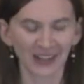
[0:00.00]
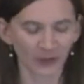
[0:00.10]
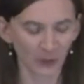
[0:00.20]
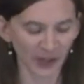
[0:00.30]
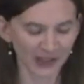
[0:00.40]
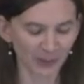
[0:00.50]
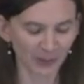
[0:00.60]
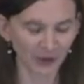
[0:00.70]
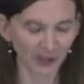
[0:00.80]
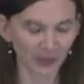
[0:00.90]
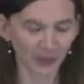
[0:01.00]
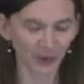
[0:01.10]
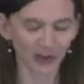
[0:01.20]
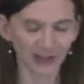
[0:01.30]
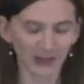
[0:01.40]
what's most
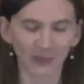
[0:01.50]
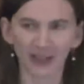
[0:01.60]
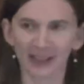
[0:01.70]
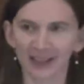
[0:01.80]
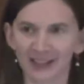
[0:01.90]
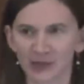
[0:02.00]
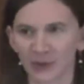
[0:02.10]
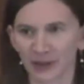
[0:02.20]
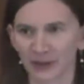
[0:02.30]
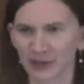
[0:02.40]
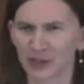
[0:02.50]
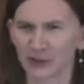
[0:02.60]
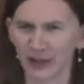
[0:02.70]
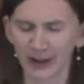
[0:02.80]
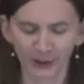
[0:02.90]
important to me is what those
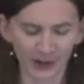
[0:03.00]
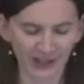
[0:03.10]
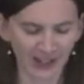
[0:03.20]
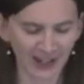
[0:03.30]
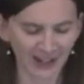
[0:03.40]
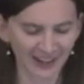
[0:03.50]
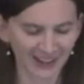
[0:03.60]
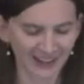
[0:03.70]
survivors think,